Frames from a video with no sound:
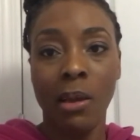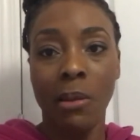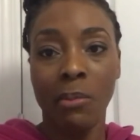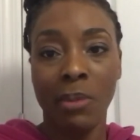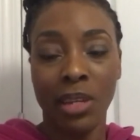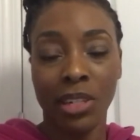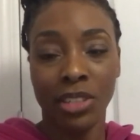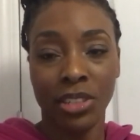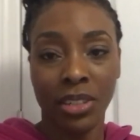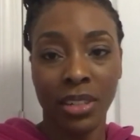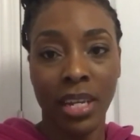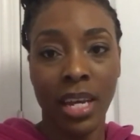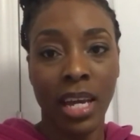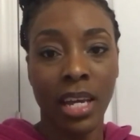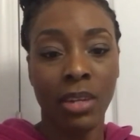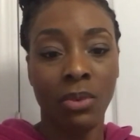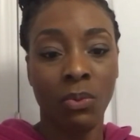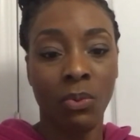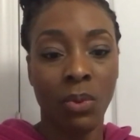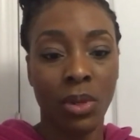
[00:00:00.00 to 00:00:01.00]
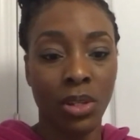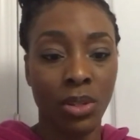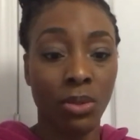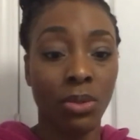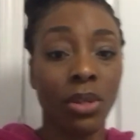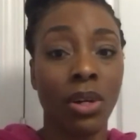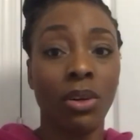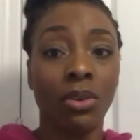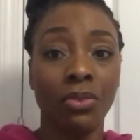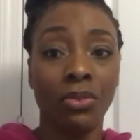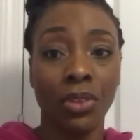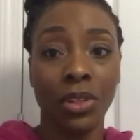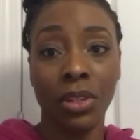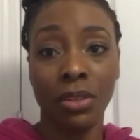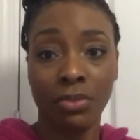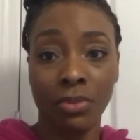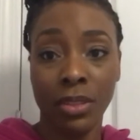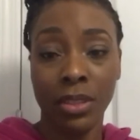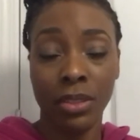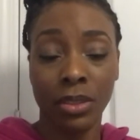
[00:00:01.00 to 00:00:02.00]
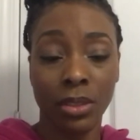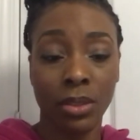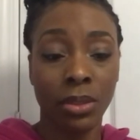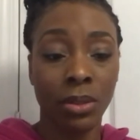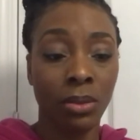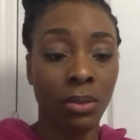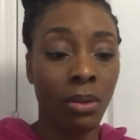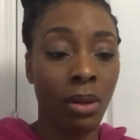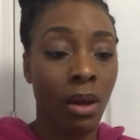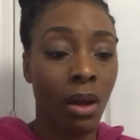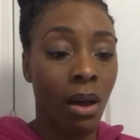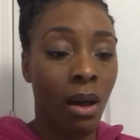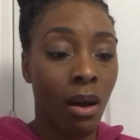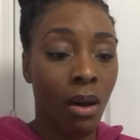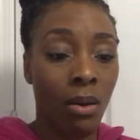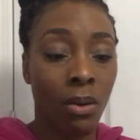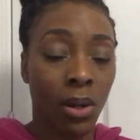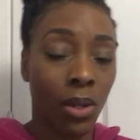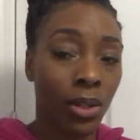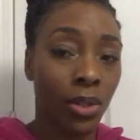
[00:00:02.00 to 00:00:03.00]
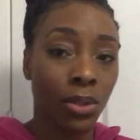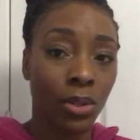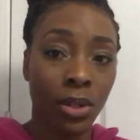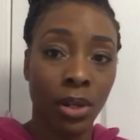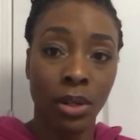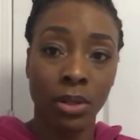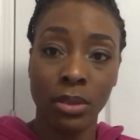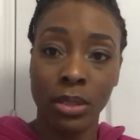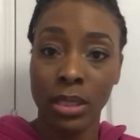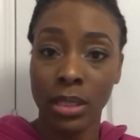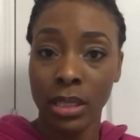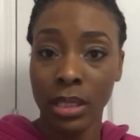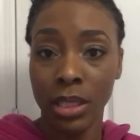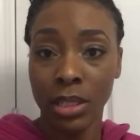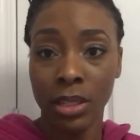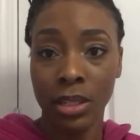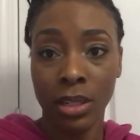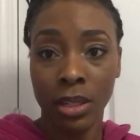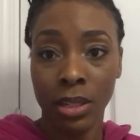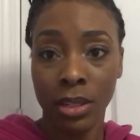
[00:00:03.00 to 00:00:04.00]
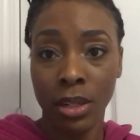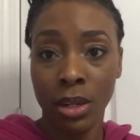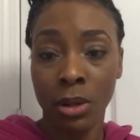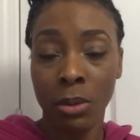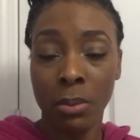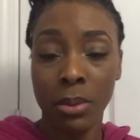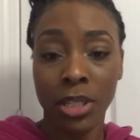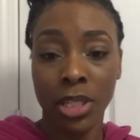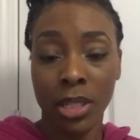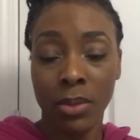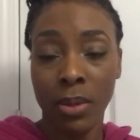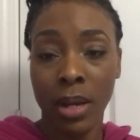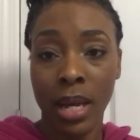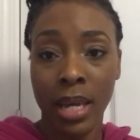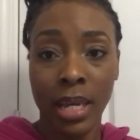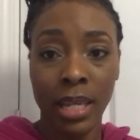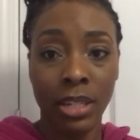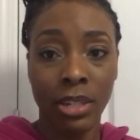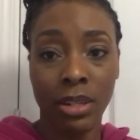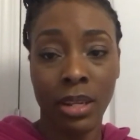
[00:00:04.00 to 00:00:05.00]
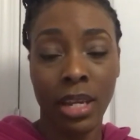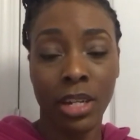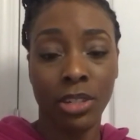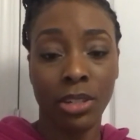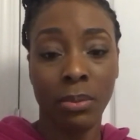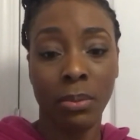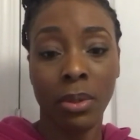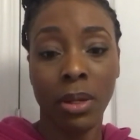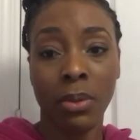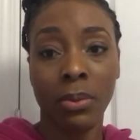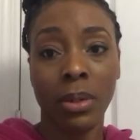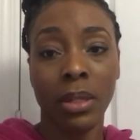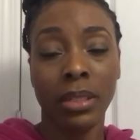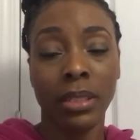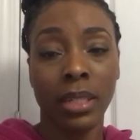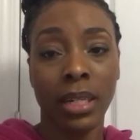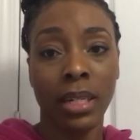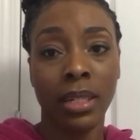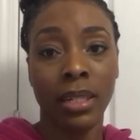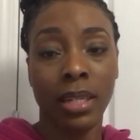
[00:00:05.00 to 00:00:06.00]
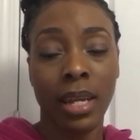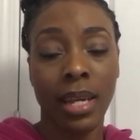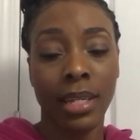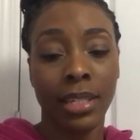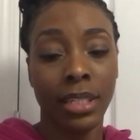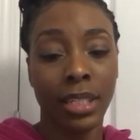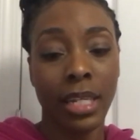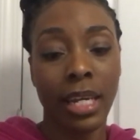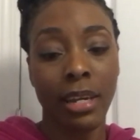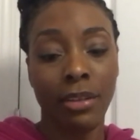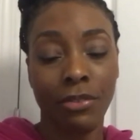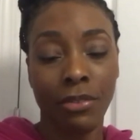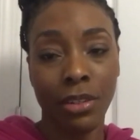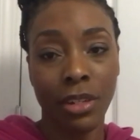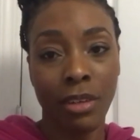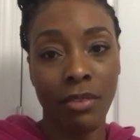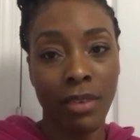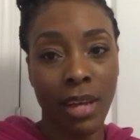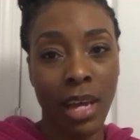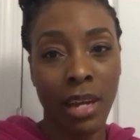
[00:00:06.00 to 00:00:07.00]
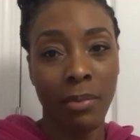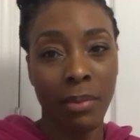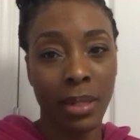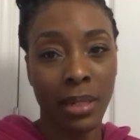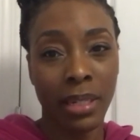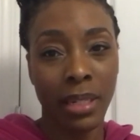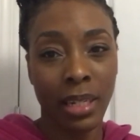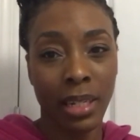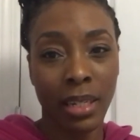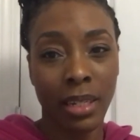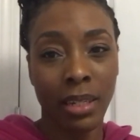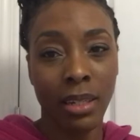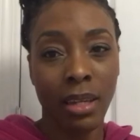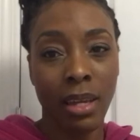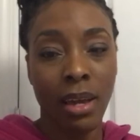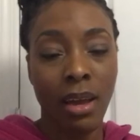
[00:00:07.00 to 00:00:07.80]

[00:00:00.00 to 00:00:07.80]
make sure that when you go for your physical or you go to see your OBGYN, you get your blood work done and check for your vitamin D.